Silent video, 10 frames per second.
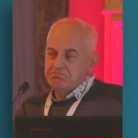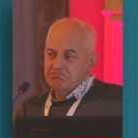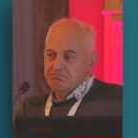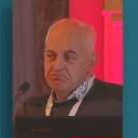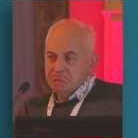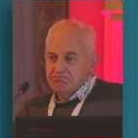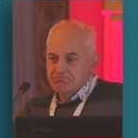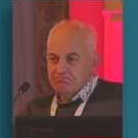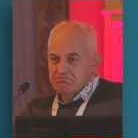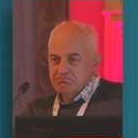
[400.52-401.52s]

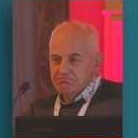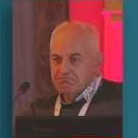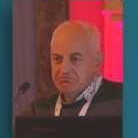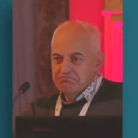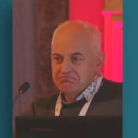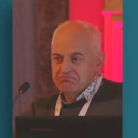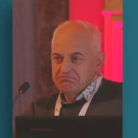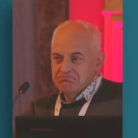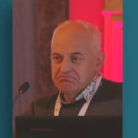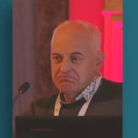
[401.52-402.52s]

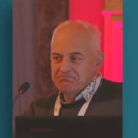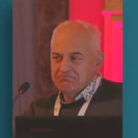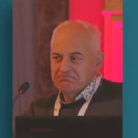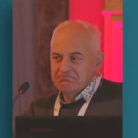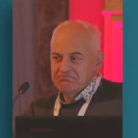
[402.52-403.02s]
[no speech]